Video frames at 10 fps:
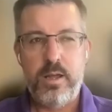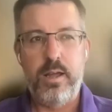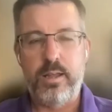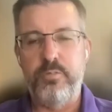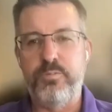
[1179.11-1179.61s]

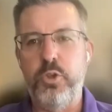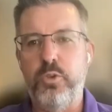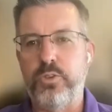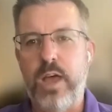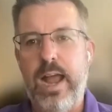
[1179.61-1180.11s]

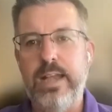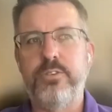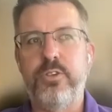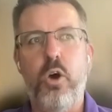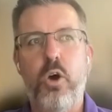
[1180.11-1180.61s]
confuse.
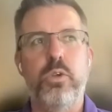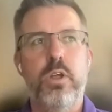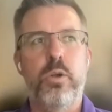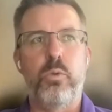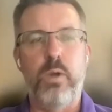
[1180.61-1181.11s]
I don't
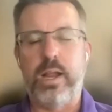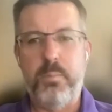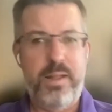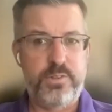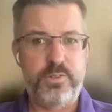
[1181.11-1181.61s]

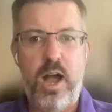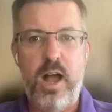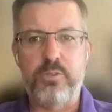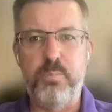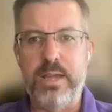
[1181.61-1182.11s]
recommend
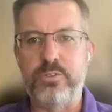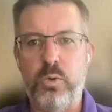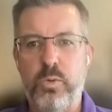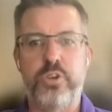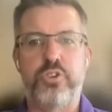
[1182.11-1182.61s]
stocks based
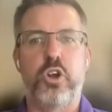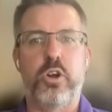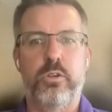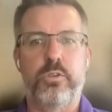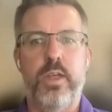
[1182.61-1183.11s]
on what a
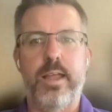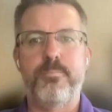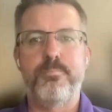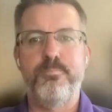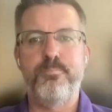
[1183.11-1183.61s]
chart looks like.
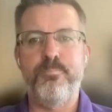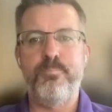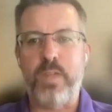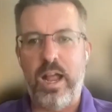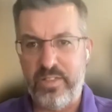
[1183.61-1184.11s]

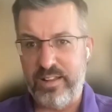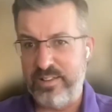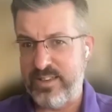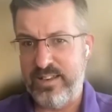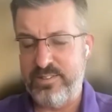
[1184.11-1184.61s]
I think
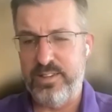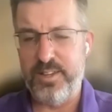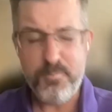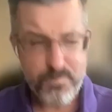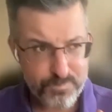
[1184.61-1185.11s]
that's kind of
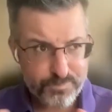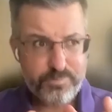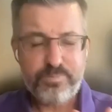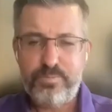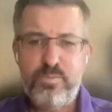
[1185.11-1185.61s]
silly,
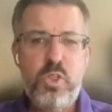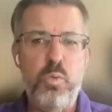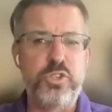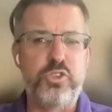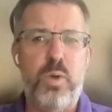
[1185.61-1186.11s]

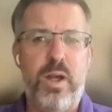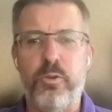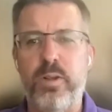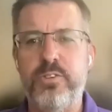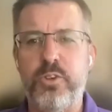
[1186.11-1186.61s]
which is why
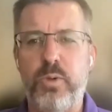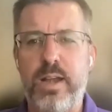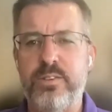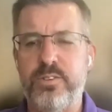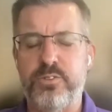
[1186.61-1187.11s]
the Green Zone
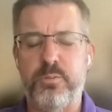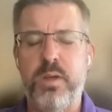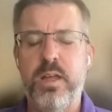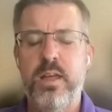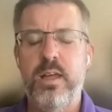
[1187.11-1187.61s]
rating
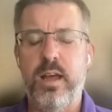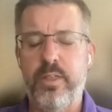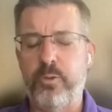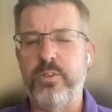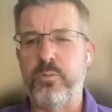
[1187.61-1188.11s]
system,
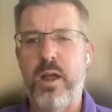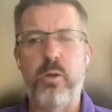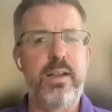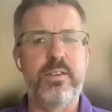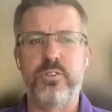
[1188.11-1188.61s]
the Green Zone
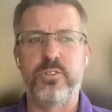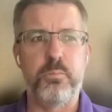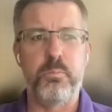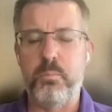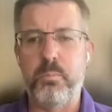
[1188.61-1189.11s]
Power rating
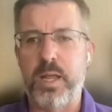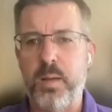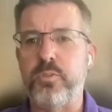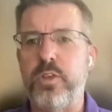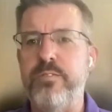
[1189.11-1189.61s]
system
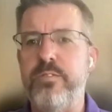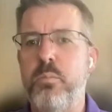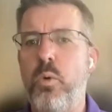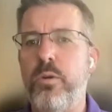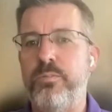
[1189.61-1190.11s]
becomes even
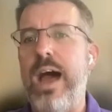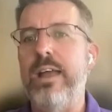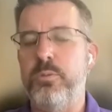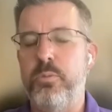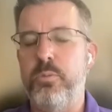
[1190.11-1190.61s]
more
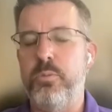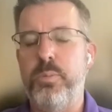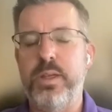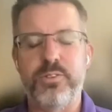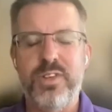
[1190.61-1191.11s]
valuable,
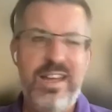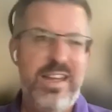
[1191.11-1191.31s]
because